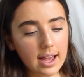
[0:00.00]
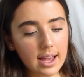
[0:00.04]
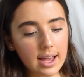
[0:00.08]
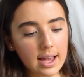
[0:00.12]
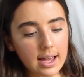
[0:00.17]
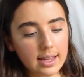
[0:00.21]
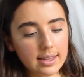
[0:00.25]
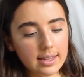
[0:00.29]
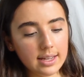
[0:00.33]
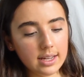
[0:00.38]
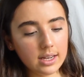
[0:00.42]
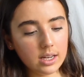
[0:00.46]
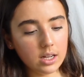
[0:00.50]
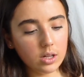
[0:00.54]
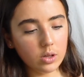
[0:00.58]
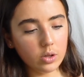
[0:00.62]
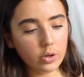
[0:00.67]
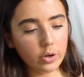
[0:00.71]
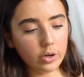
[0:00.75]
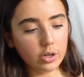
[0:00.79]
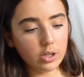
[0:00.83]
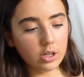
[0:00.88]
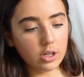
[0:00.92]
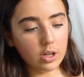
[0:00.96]
And then I'll
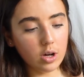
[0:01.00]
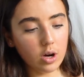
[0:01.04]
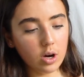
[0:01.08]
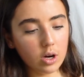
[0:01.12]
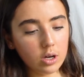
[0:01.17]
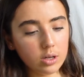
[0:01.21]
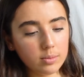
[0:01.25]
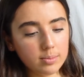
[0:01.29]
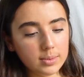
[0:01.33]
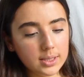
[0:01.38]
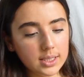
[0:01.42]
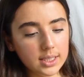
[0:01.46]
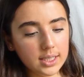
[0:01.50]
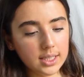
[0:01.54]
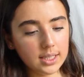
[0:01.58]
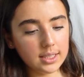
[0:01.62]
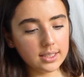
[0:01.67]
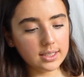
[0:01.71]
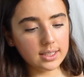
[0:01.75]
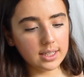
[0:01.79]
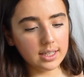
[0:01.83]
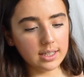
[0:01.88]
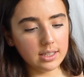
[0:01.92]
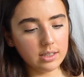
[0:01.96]
go to the
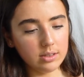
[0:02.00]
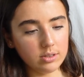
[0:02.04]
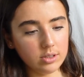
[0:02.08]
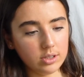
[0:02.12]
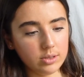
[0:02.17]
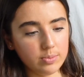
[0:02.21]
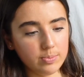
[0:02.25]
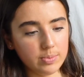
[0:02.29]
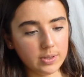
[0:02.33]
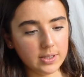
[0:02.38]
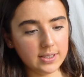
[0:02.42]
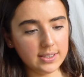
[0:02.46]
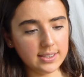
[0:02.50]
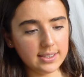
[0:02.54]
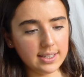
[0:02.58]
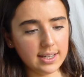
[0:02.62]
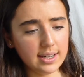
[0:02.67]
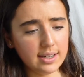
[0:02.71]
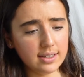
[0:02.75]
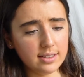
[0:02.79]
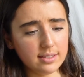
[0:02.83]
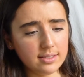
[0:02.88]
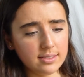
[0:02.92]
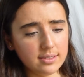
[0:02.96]
optics and I'll just press
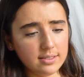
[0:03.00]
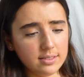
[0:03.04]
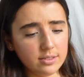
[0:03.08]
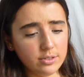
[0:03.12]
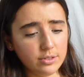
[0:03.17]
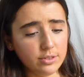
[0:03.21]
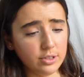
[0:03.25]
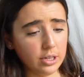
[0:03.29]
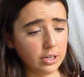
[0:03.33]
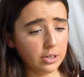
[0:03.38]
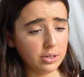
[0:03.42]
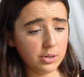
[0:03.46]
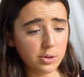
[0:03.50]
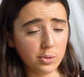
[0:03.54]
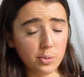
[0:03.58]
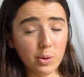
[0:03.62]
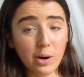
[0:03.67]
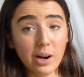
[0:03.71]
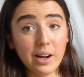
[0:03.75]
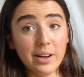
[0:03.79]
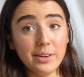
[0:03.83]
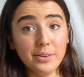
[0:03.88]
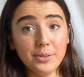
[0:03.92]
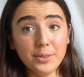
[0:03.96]
that. Don't know
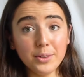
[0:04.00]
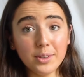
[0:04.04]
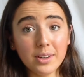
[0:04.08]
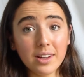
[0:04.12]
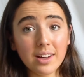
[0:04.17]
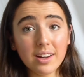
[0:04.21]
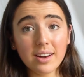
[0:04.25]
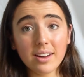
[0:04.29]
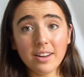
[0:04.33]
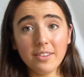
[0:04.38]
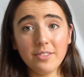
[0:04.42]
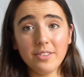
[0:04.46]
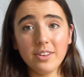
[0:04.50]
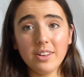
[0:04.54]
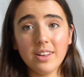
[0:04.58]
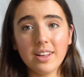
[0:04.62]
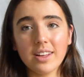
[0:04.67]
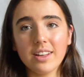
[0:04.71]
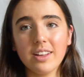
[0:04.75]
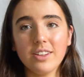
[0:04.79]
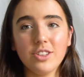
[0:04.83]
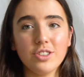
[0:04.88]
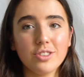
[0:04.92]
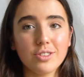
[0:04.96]
why I do that. I feel
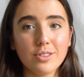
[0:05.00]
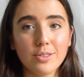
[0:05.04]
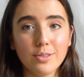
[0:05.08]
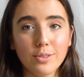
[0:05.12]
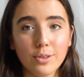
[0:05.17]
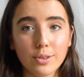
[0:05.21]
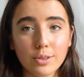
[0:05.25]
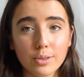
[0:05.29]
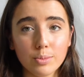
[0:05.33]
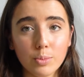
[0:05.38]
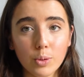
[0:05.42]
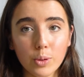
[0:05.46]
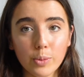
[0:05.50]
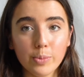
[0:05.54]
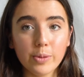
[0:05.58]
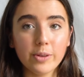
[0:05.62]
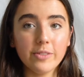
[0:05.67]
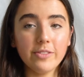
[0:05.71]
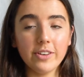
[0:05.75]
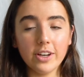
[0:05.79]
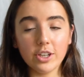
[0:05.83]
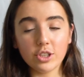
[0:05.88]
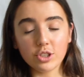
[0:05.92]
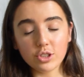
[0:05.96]
like it just looks more
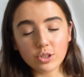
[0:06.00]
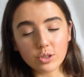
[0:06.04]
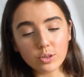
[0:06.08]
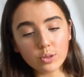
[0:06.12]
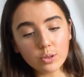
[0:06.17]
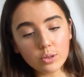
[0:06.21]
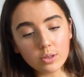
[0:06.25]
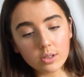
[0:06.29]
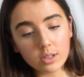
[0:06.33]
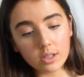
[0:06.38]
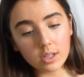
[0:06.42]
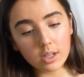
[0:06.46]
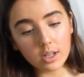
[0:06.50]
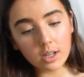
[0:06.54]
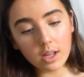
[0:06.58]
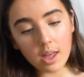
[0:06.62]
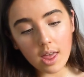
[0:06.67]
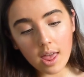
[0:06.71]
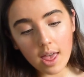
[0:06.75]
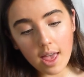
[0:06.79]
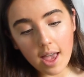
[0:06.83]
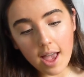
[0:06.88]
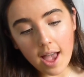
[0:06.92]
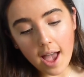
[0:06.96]
professional.
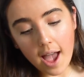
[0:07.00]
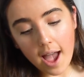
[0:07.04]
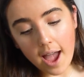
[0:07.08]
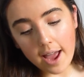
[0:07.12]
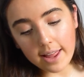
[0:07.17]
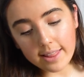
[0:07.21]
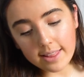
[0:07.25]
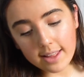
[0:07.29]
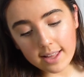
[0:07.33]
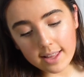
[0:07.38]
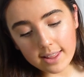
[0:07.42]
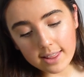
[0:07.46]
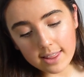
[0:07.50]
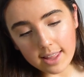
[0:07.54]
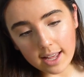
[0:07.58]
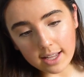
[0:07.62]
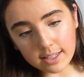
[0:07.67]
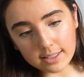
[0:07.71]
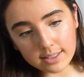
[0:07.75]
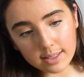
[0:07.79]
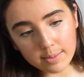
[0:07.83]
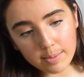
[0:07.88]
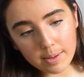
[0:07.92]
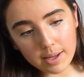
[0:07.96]
And then
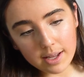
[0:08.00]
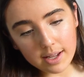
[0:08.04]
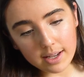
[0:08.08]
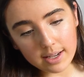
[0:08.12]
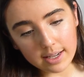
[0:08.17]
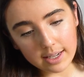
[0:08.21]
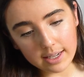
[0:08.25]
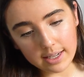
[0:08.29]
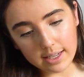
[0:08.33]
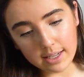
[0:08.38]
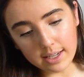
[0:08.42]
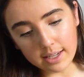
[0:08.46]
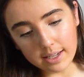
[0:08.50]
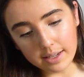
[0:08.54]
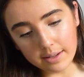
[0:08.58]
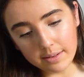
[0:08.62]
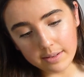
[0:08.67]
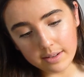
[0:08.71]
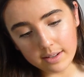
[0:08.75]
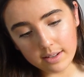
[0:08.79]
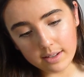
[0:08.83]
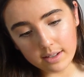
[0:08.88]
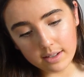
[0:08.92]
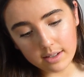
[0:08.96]
that's about it.
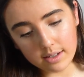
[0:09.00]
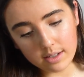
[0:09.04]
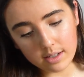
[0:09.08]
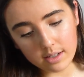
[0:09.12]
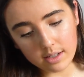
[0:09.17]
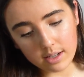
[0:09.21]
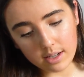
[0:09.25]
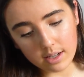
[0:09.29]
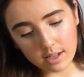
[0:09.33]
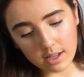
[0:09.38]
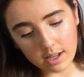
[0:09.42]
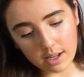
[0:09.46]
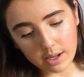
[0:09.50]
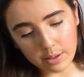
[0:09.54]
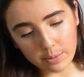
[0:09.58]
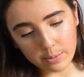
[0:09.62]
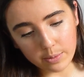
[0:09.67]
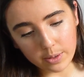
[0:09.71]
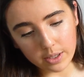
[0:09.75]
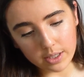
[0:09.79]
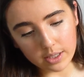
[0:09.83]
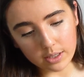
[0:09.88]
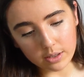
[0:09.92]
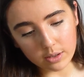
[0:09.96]
And
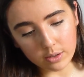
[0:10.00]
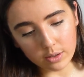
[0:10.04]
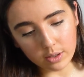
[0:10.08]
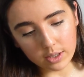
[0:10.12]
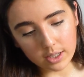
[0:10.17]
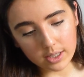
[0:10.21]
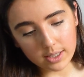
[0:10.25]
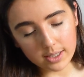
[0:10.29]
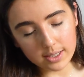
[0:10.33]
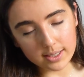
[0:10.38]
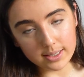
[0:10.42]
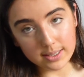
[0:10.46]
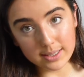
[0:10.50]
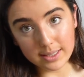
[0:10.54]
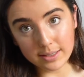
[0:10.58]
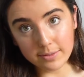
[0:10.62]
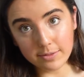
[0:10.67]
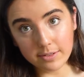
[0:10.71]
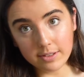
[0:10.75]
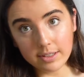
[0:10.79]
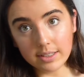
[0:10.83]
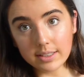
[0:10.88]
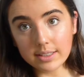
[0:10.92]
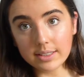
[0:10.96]
we can look at the
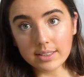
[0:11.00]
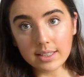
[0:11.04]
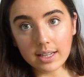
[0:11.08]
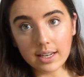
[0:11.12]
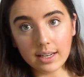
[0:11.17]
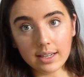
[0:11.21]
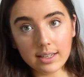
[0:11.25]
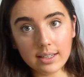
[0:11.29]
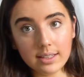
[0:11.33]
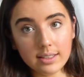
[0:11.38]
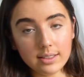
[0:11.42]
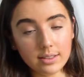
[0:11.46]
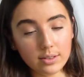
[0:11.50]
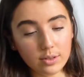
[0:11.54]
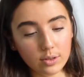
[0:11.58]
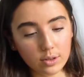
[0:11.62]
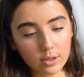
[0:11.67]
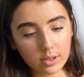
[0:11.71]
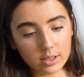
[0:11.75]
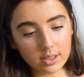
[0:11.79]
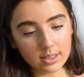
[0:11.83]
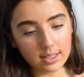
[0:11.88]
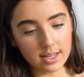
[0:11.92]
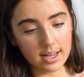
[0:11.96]
difference that it
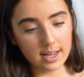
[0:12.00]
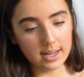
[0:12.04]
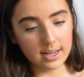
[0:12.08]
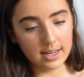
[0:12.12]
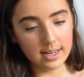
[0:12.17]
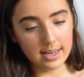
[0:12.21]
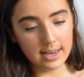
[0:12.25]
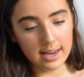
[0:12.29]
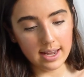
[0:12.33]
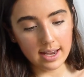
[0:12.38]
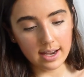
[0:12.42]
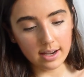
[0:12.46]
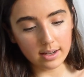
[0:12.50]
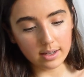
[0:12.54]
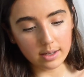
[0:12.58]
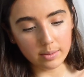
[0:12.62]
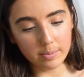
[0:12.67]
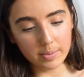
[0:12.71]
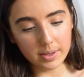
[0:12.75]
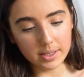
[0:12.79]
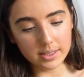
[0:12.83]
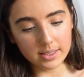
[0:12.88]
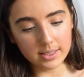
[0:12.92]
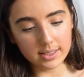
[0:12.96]
looks like now
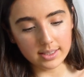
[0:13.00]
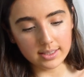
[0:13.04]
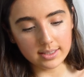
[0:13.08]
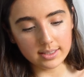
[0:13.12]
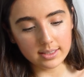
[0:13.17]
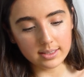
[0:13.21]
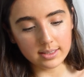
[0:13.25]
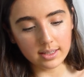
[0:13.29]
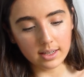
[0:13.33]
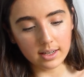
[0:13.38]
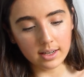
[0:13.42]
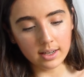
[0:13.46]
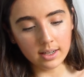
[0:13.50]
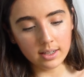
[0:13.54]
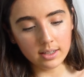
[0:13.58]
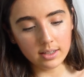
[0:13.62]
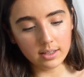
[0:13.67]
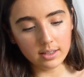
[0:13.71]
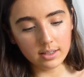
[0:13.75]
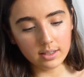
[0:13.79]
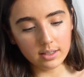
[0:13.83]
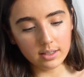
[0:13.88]
compared to the start.